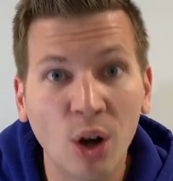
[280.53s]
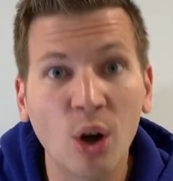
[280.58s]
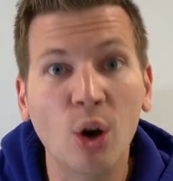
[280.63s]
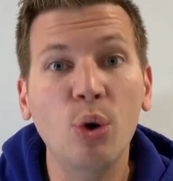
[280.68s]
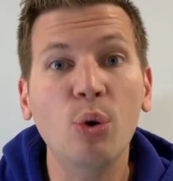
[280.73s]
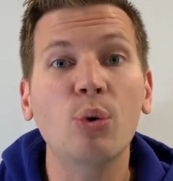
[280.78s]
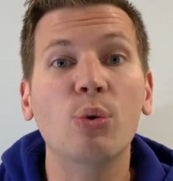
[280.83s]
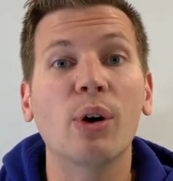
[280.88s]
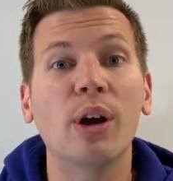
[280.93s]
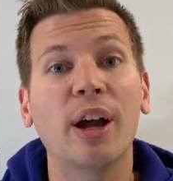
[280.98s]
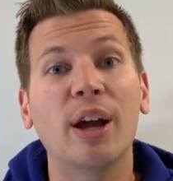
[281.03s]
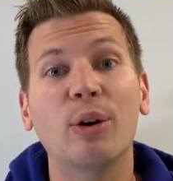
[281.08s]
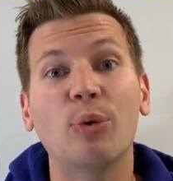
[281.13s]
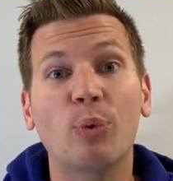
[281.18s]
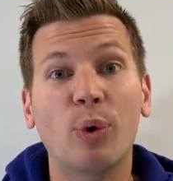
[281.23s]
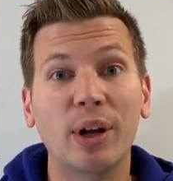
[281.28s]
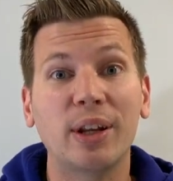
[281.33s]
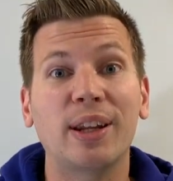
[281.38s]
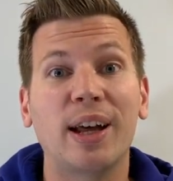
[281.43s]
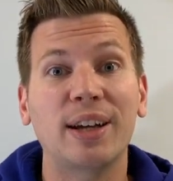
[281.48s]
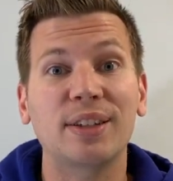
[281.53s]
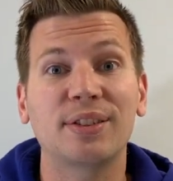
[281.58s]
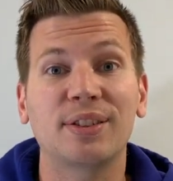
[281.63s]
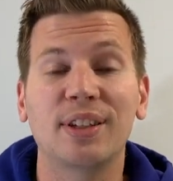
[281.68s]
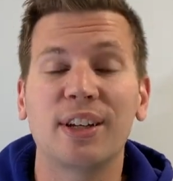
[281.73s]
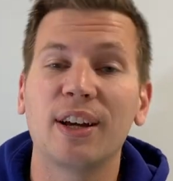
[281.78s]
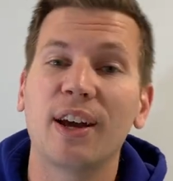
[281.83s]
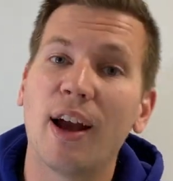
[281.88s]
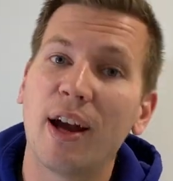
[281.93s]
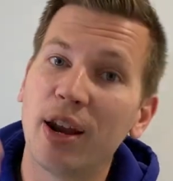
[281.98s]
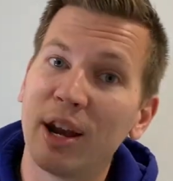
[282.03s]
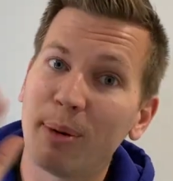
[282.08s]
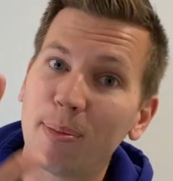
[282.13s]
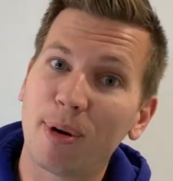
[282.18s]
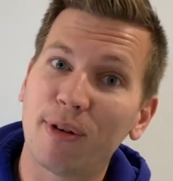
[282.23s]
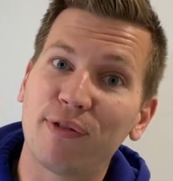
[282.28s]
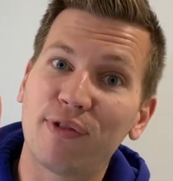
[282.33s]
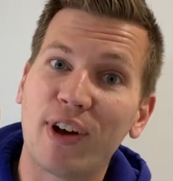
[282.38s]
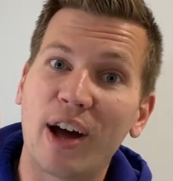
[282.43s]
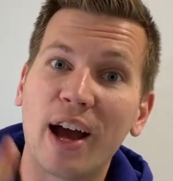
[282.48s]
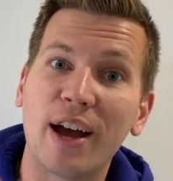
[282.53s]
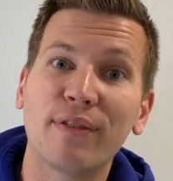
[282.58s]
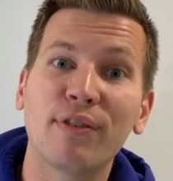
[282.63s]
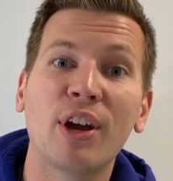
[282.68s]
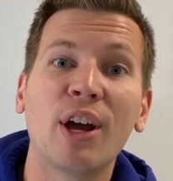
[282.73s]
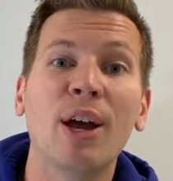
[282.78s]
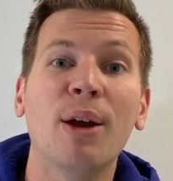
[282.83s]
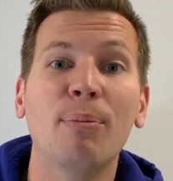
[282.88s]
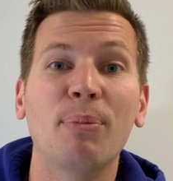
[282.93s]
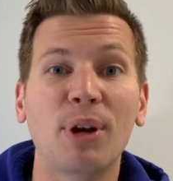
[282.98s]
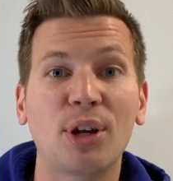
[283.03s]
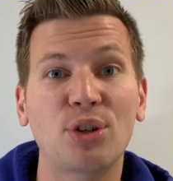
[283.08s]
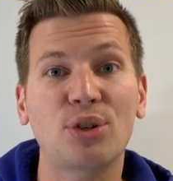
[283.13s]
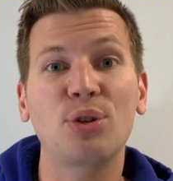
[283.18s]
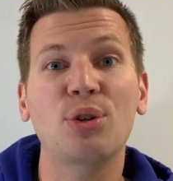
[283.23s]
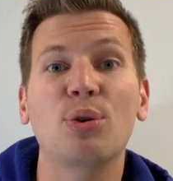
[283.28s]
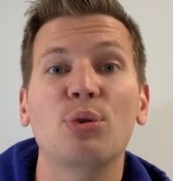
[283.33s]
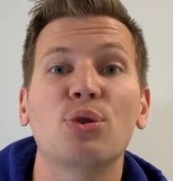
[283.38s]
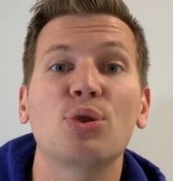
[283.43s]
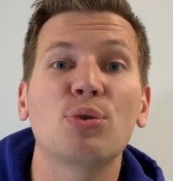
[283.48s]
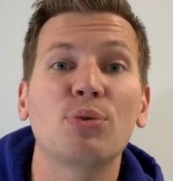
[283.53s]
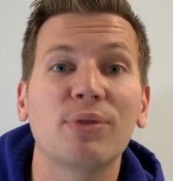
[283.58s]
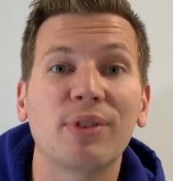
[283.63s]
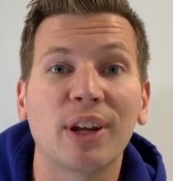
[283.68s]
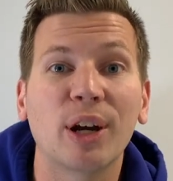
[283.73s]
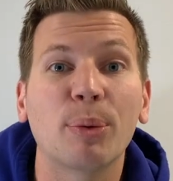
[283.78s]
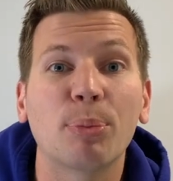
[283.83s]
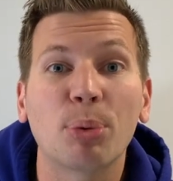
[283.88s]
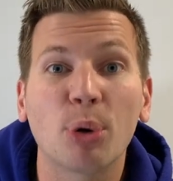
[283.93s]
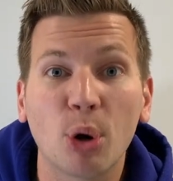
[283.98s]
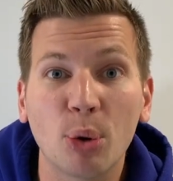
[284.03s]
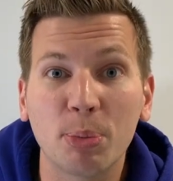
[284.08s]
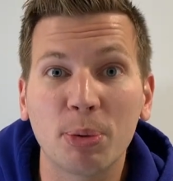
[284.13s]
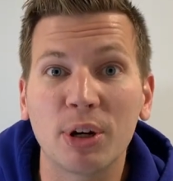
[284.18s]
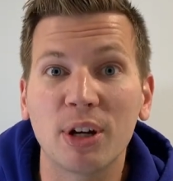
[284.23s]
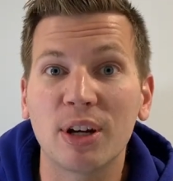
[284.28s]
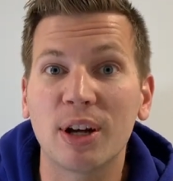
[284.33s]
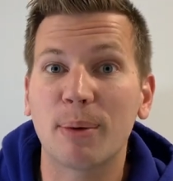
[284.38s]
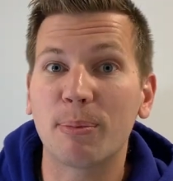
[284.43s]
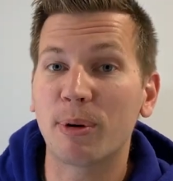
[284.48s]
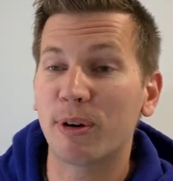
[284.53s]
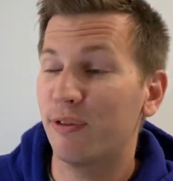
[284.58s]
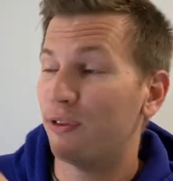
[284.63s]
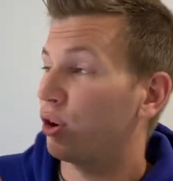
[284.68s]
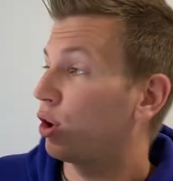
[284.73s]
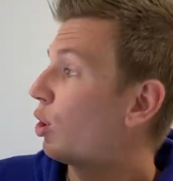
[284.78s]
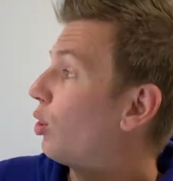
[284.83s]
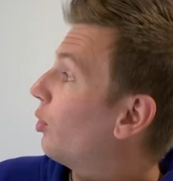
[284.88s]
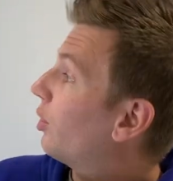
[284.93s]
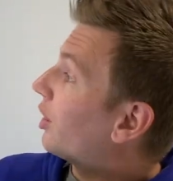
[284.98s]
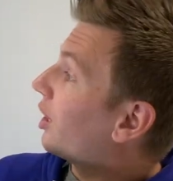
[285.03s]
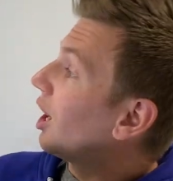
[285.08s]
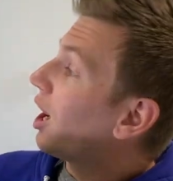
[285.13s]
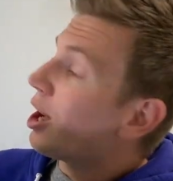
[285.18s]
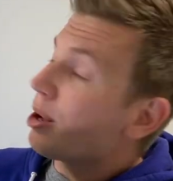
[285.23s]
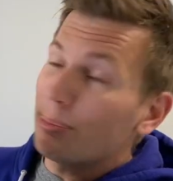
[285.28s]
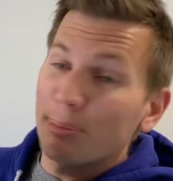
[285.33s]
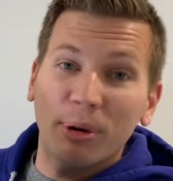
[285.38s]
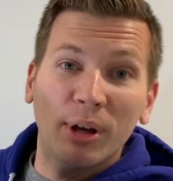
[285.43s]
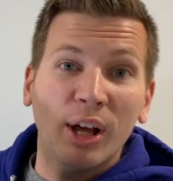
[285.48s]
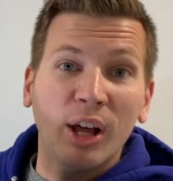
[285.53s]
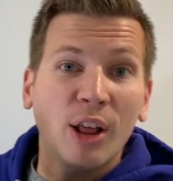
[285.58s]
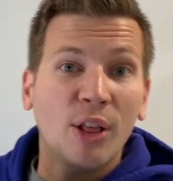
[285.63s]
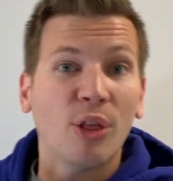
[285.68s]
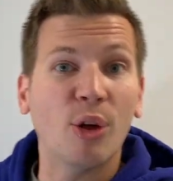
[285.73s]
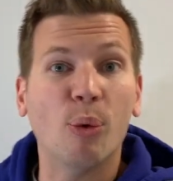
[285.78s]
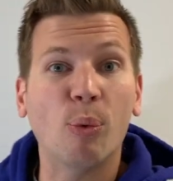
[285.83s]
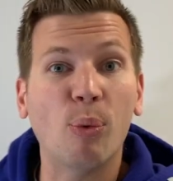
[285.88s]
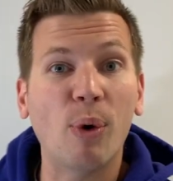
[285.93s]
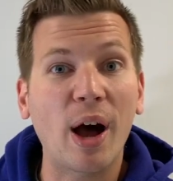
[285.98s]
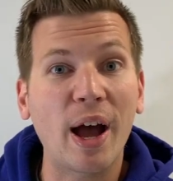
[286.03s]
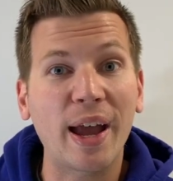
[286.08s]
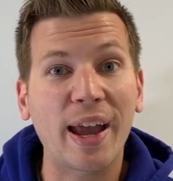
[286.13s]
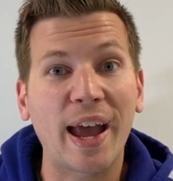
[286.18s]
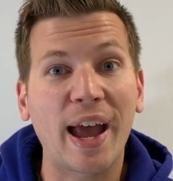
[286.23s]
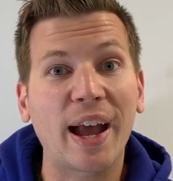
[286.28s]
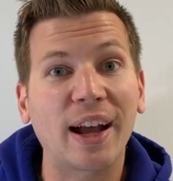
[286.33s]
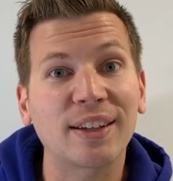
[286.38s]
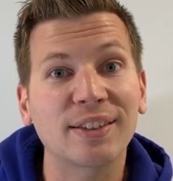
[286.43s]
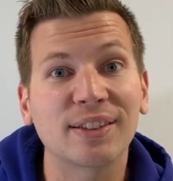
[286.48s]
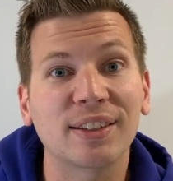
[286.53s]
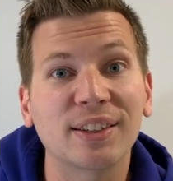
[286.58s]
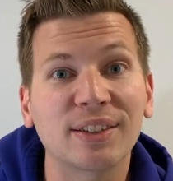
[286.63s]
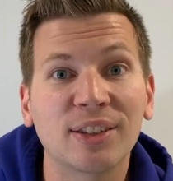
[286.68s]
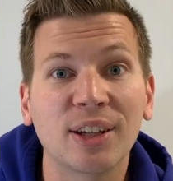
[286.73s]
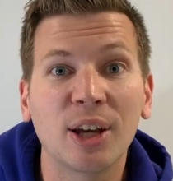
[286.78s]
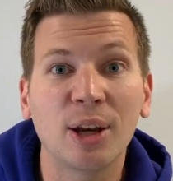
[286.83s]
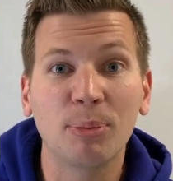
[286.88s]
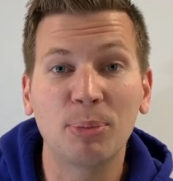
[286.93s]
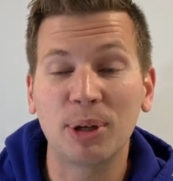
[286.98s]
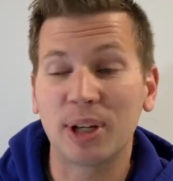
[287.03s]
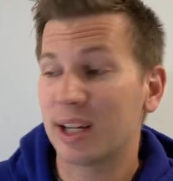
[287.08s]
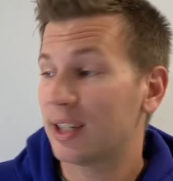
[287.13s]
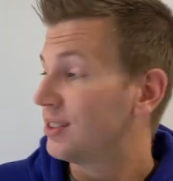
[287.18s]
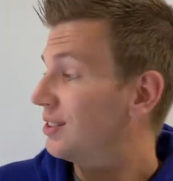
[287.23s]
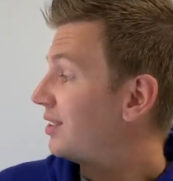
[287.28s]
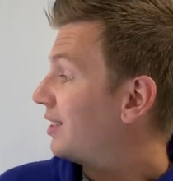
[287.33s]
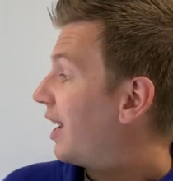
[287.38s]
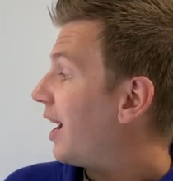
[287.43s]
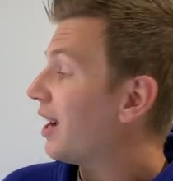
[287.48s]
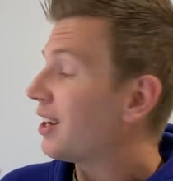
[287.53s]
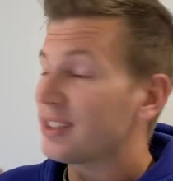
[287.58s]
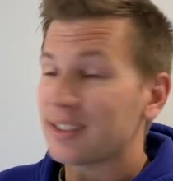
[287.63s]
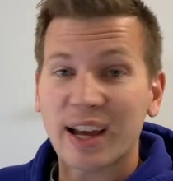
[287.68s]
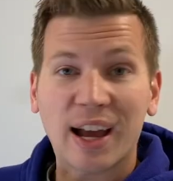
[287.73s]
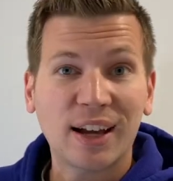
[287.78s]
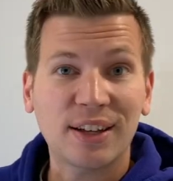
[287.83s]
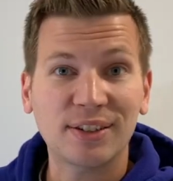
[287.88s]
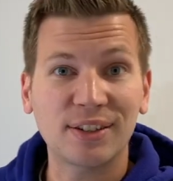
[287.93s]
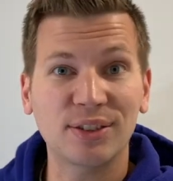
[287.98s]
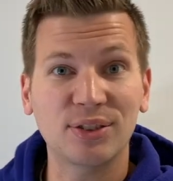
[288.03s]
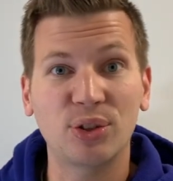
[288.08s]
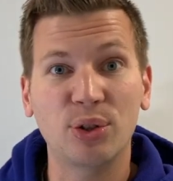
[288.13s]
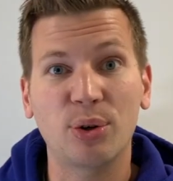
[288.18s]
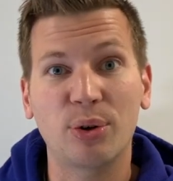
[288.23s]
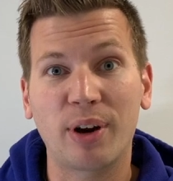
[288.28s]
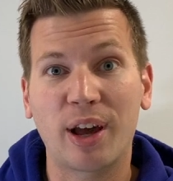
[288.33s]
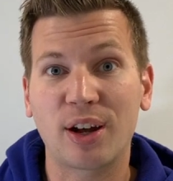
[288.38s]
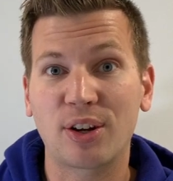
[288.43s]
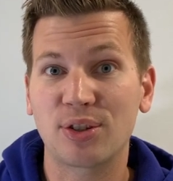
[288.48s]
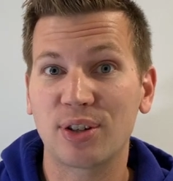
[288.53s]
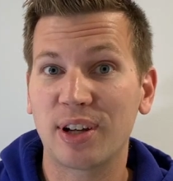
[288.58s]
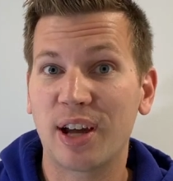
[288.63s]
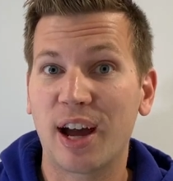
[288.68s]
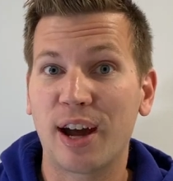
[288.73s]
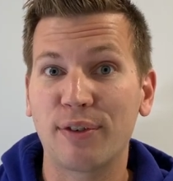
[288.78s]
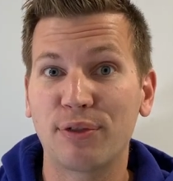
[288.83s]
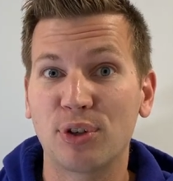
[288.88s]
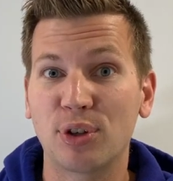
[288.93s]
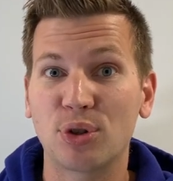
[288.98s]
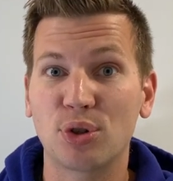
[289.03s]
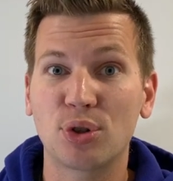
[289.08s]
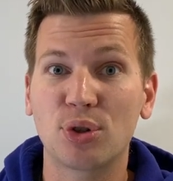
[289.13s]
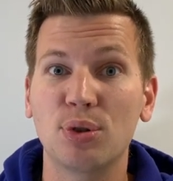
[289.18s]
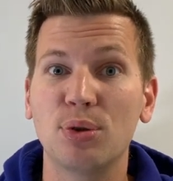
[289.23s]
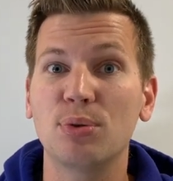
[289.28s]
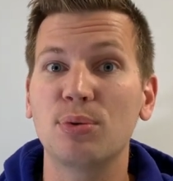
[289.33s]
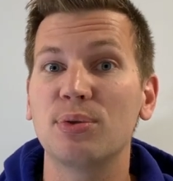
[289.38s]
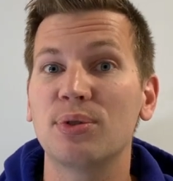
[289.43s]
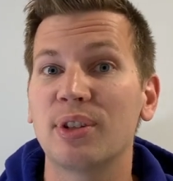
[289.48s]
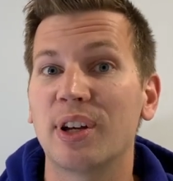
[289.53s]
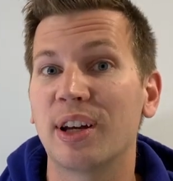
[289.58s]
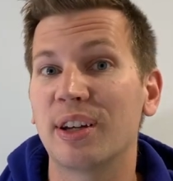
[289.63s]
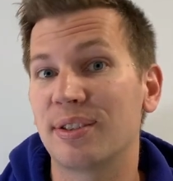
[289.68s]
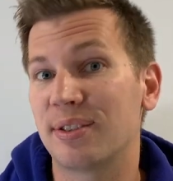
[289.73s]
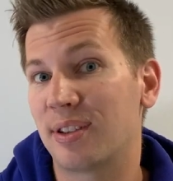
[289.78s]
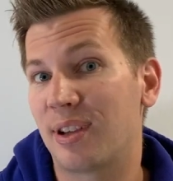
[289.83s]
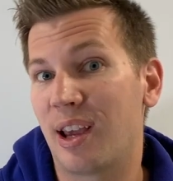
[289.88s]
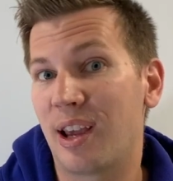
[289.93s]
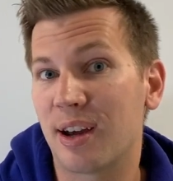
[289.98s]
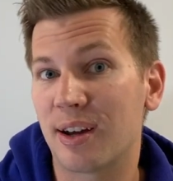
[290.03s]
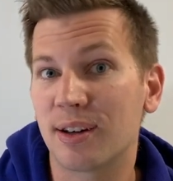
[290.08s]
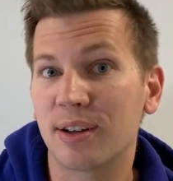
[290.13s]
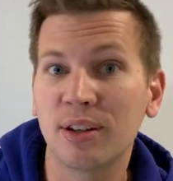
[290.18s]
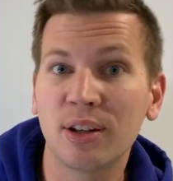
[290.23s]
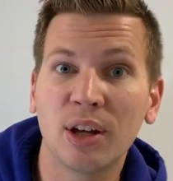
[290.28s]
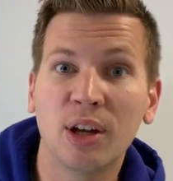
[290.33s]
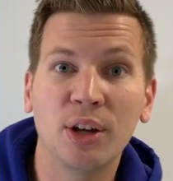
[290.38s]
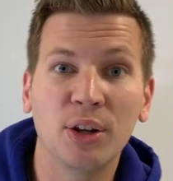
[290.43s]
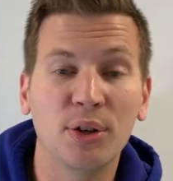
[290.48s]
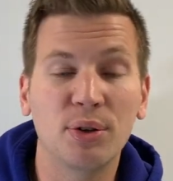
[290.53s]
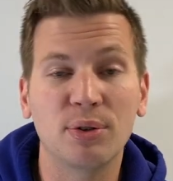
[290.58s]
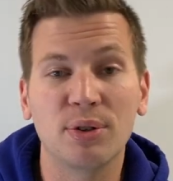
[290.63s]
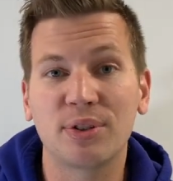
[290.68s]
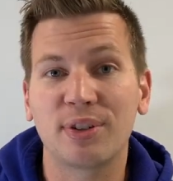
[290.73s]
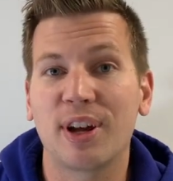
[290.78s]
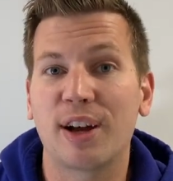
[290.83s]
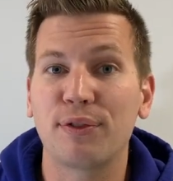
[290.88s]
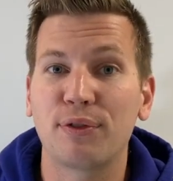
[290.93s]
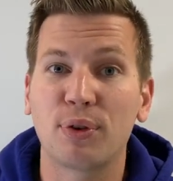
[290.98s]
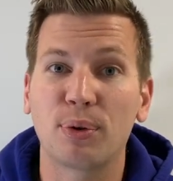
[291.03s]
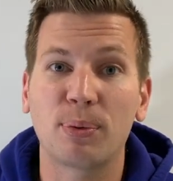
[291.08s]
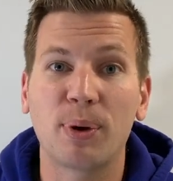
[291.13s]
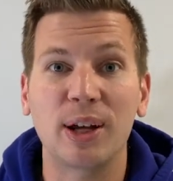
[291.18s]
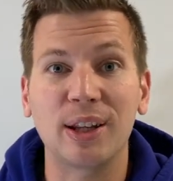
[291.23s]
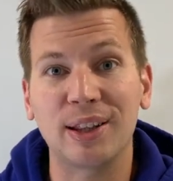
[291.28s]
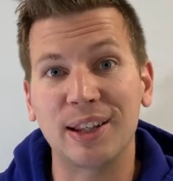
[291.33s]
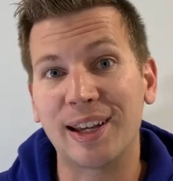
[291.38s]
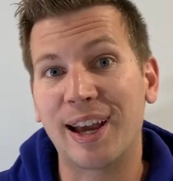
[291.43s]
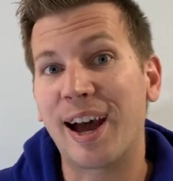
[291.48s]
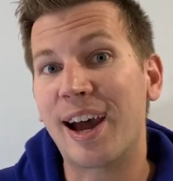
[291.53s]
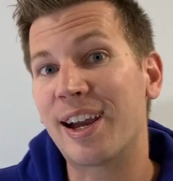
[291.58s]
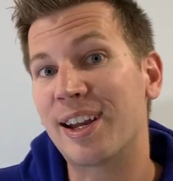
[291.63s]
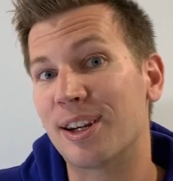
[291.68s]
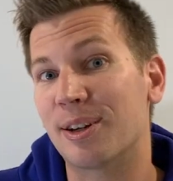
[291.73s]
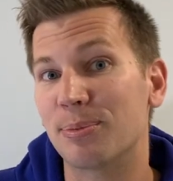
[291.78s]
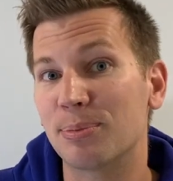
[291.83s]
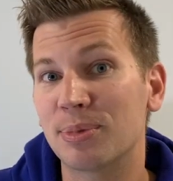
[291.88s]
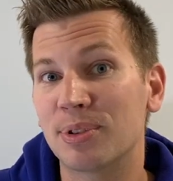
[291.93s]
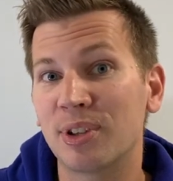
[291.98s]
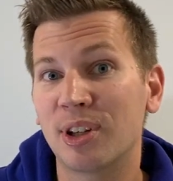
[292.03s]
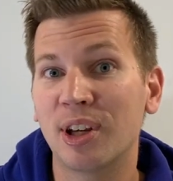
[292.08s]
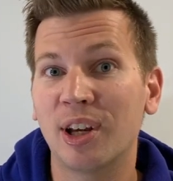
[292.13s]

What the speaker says: Oh, and one last thing, number 5, make sure you choose an appropriate number for going up the y-axis, because the x-axis, you don't actually have to choose a scale, you just have to write the items,